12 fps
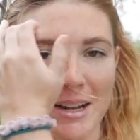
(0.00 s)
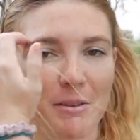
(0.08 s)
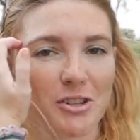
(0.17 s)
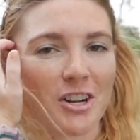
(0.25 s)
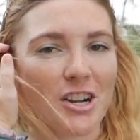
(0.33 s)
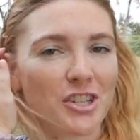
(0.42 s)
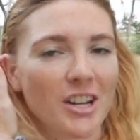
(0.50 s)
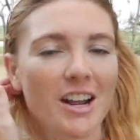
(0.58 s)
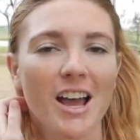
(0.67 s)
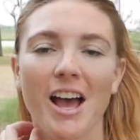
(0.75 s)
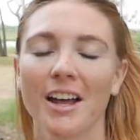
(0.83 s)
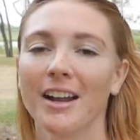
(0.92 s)
demonstration.
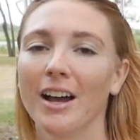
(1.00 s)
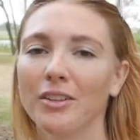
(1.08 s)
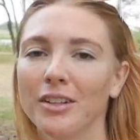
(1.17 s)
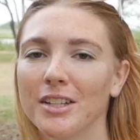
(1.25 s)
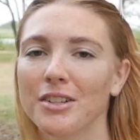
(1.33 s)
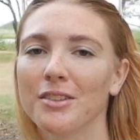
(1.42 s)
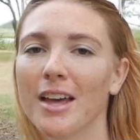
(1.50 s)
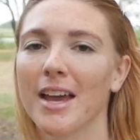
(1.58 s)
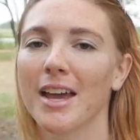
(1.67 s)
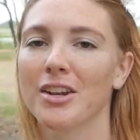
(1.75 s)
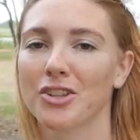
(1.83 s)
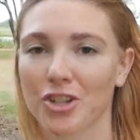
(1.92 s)
Not only do
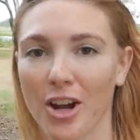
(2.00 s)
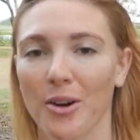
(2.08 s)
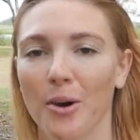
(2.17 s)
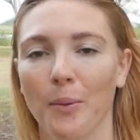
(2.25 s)
they show a